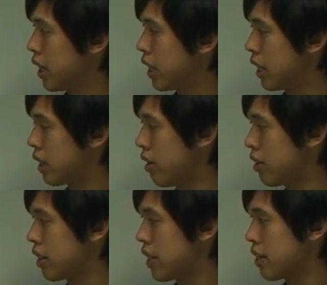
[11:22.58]
The
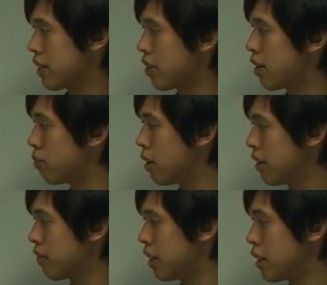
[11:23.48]
equation tells us that
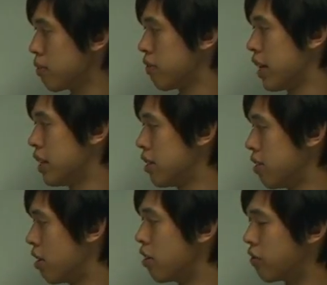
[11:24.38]
one volume of N
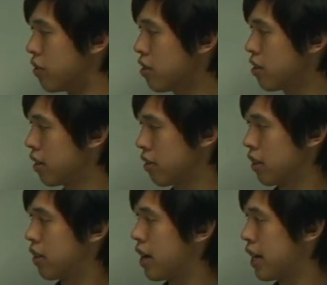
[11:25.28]
two O four
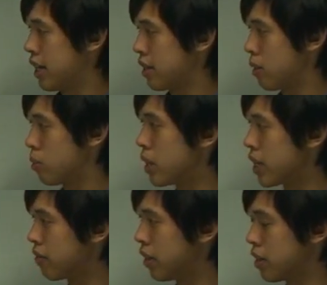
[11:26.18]
requires
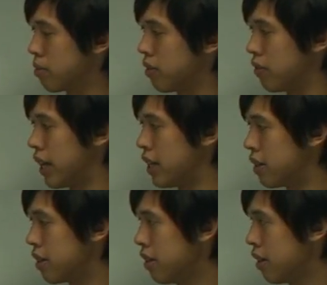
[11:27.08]
one volume of N
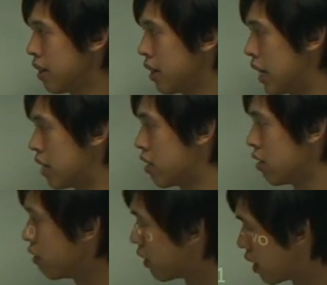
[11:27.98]
two and
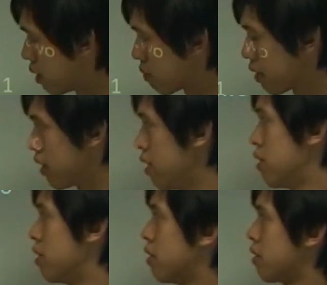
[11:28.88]
two volumes of O
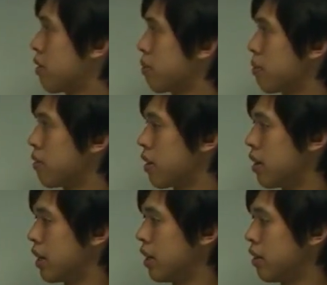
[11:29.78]
two.
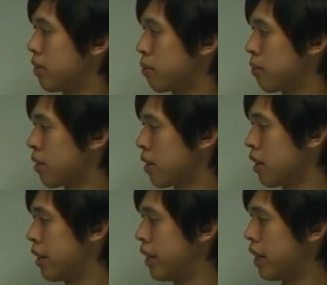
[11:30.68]
Okay?
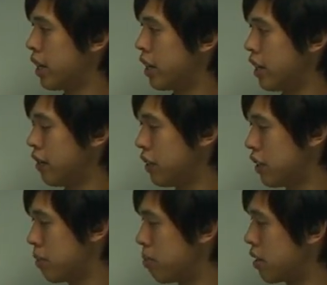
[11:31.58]
Therefore,
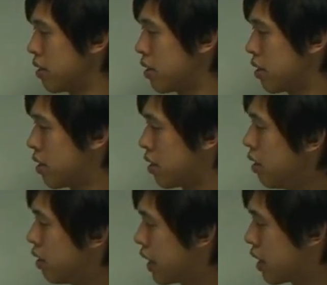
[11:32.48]
to produce
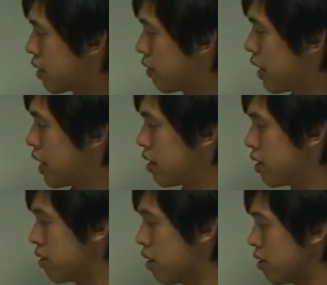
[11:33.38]
two litres of N
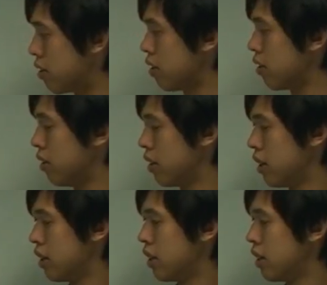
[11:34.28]
two O two,
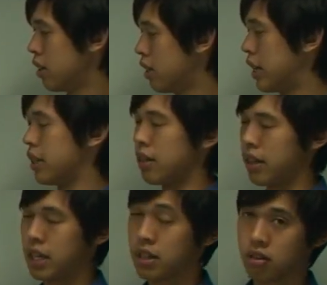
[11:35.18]
uh, sorry,
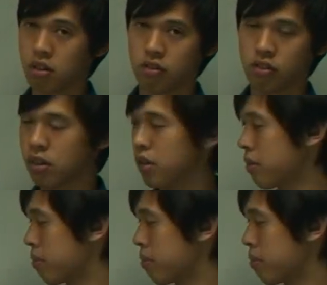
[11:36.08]
N two O four,